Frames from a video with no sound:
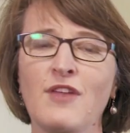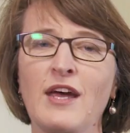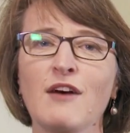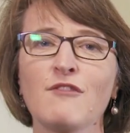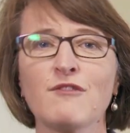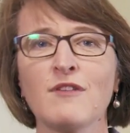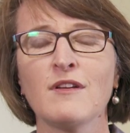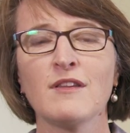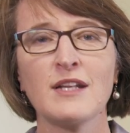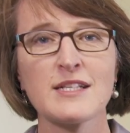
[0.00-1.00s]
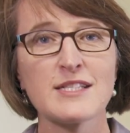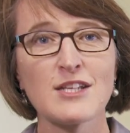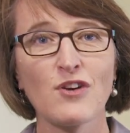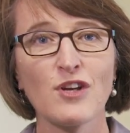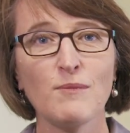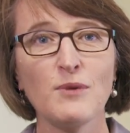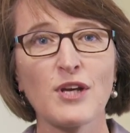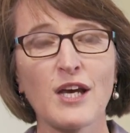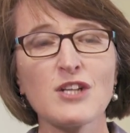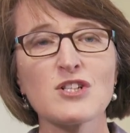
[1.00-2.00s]
They have the necessary
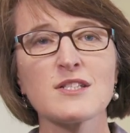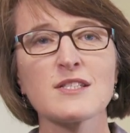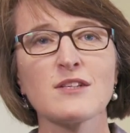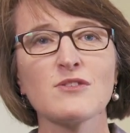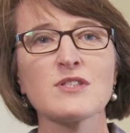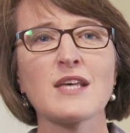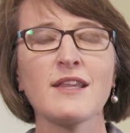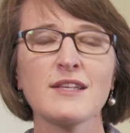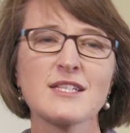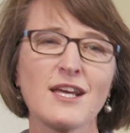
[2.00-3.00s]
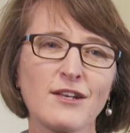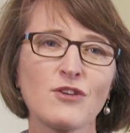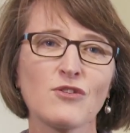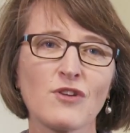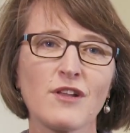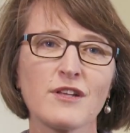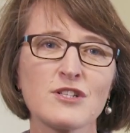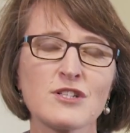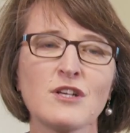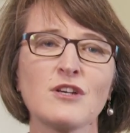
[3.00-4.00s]
communication skills and the technical
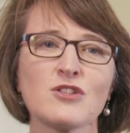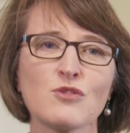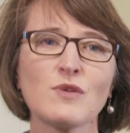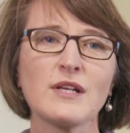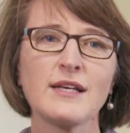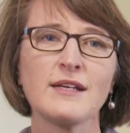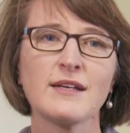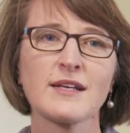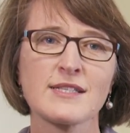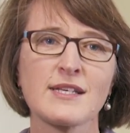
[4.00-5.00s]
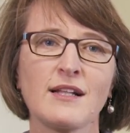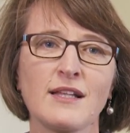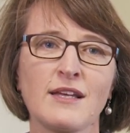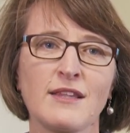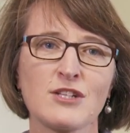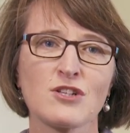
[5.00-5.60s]
knowledge to really excel in their